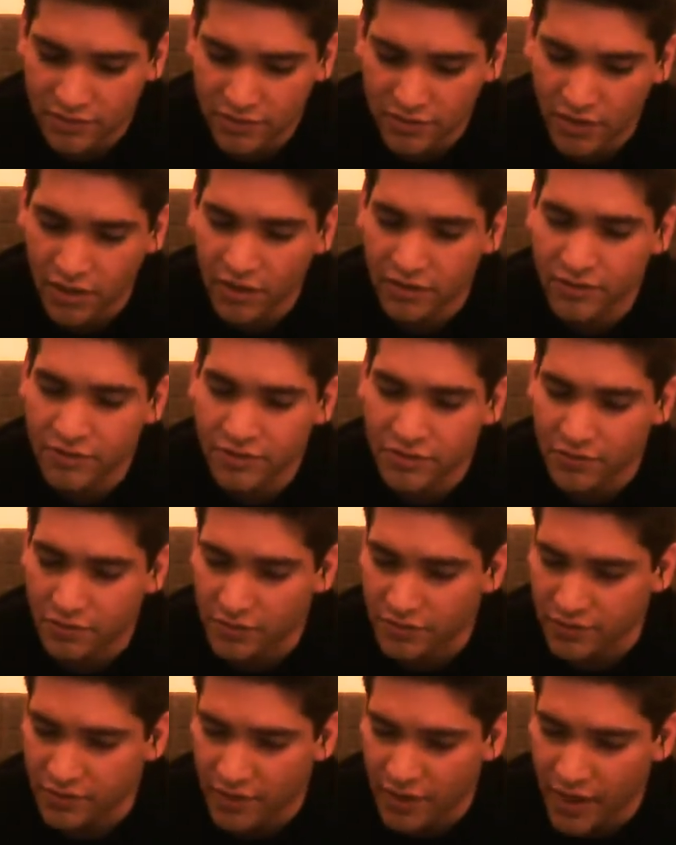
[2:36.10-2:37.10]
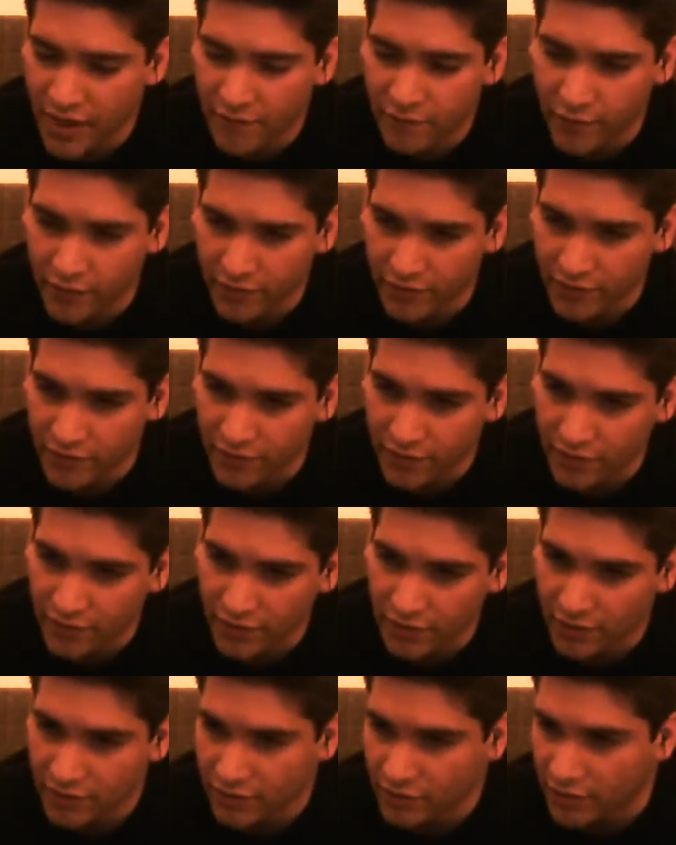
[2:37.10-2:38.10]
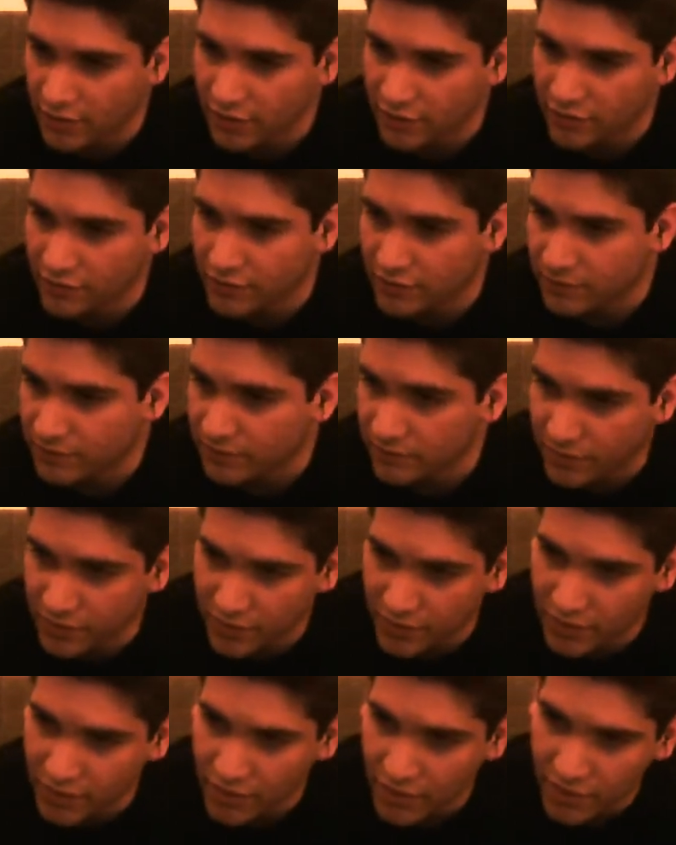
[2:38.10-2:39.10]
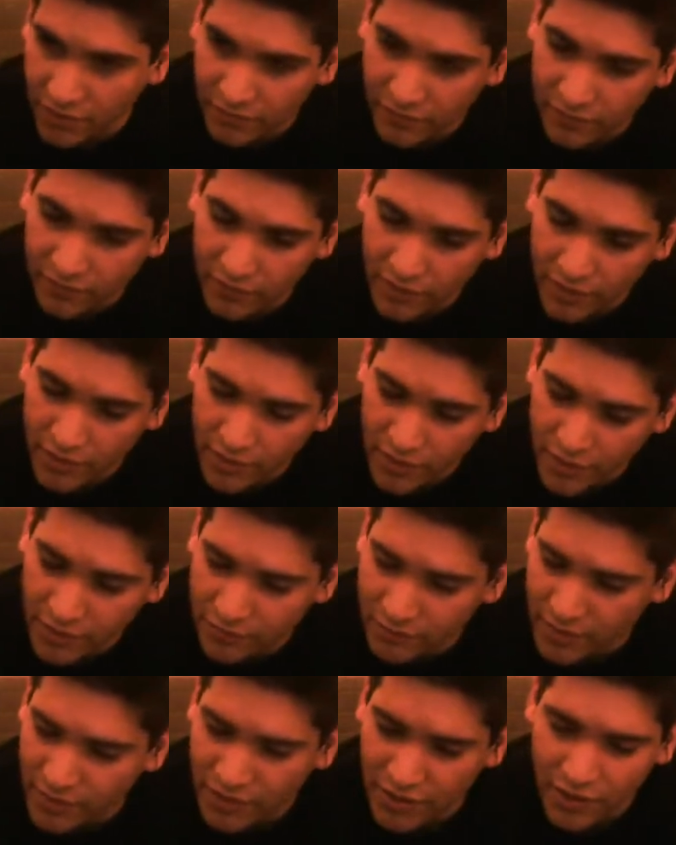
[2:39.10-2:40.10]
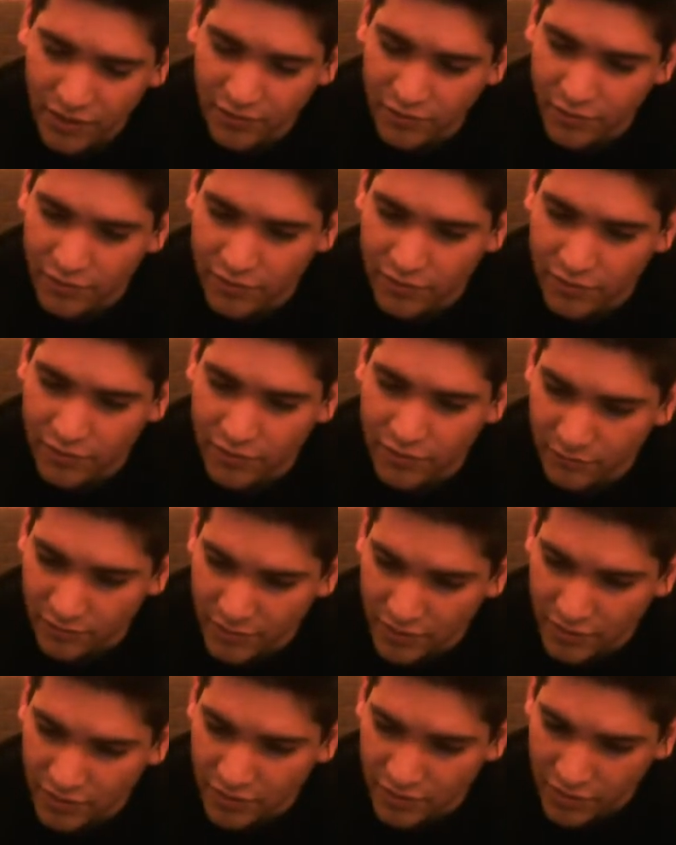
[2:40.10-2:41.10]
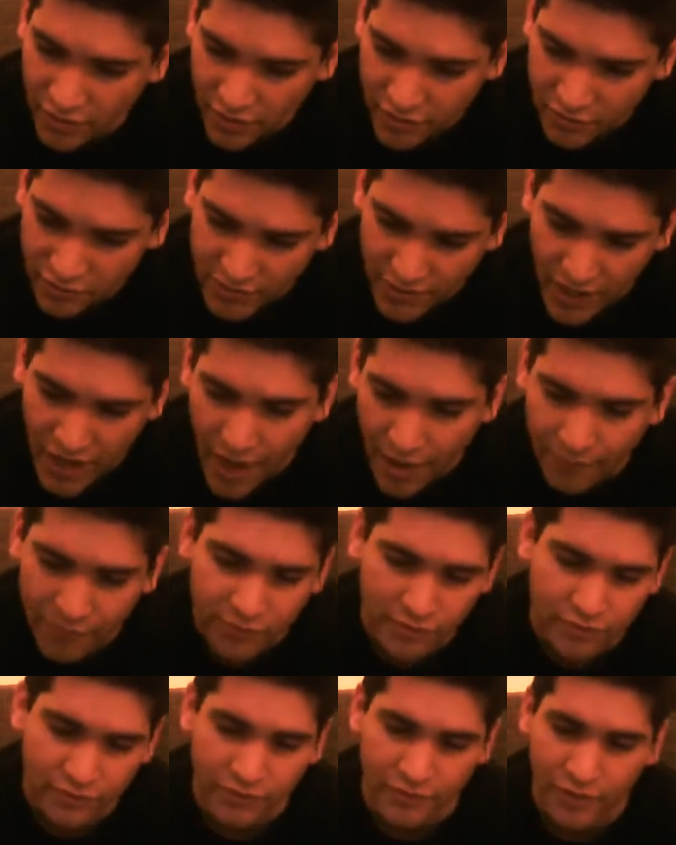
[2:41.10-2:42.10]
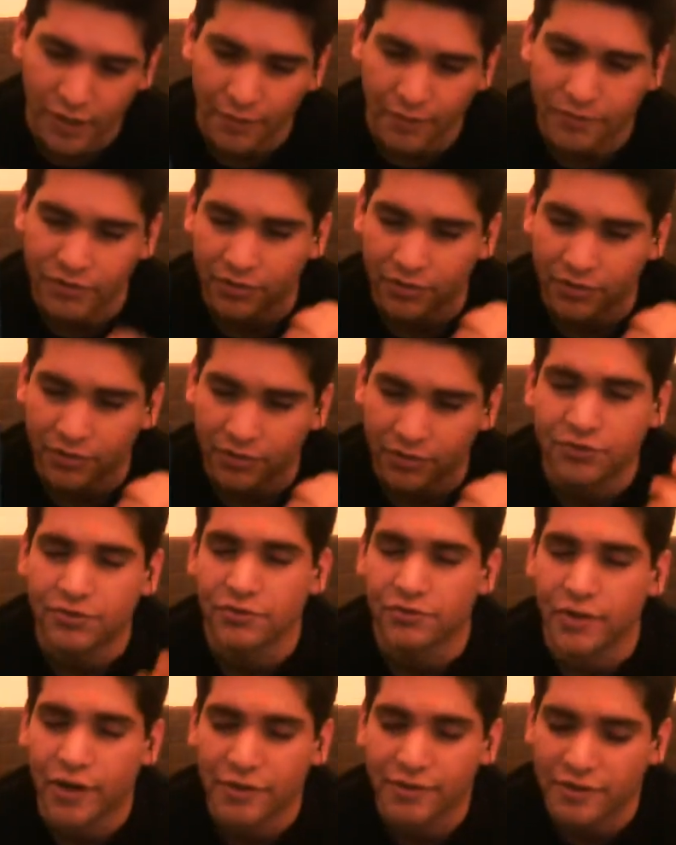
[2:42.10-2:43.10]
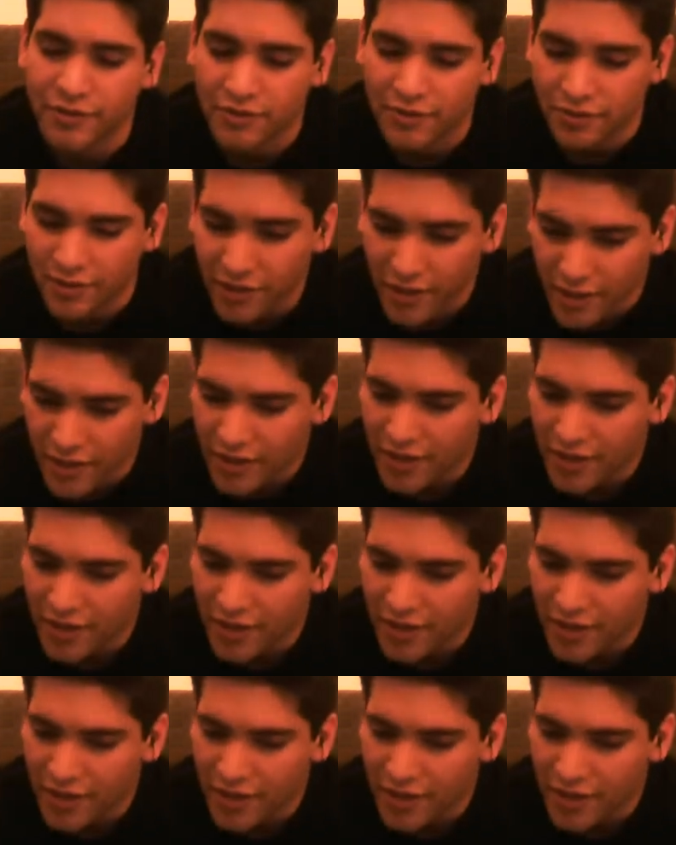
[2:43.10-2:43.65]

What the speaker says: touch with everything and not being able to be in touch with absolutely everything in your surroundings.